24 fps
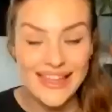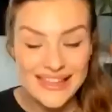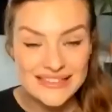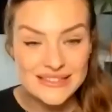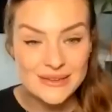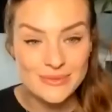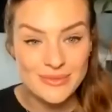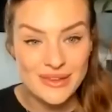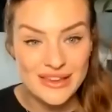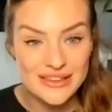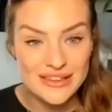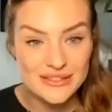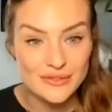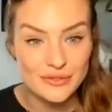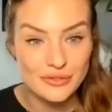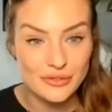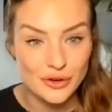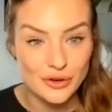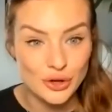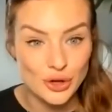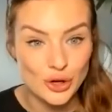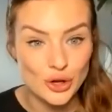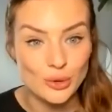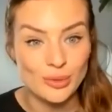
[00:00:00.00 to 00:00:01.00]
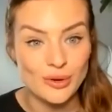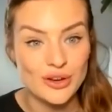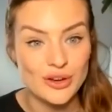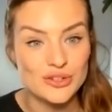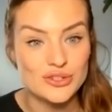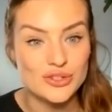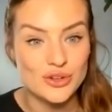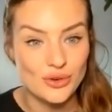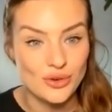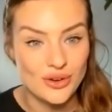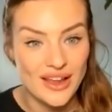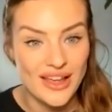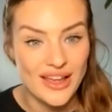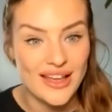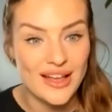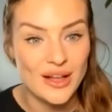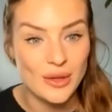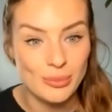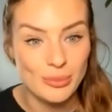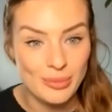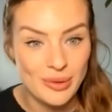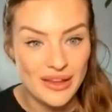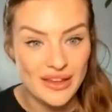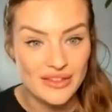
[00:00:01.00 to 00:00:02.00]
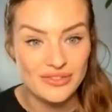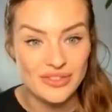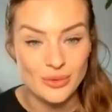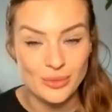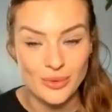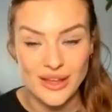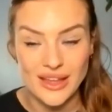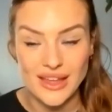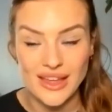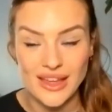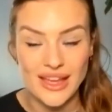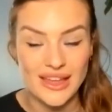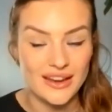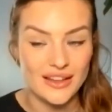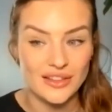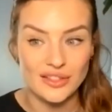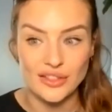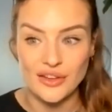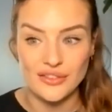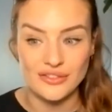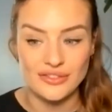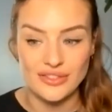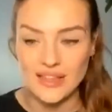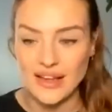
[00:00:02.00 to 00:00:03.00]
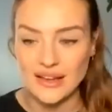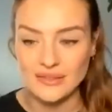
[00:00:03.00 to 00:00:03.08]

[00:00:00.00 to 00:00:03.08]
is amazing for you because you're going to help pave the way. And I love that.